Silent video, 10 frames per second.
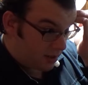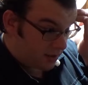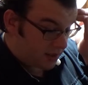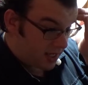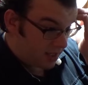
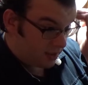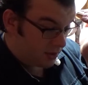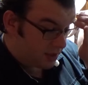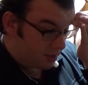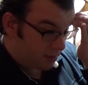say a little
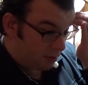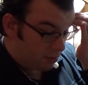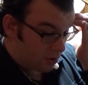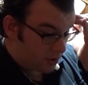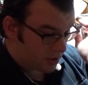something
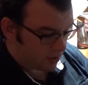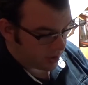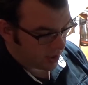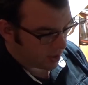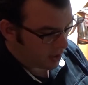personal
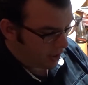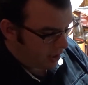here.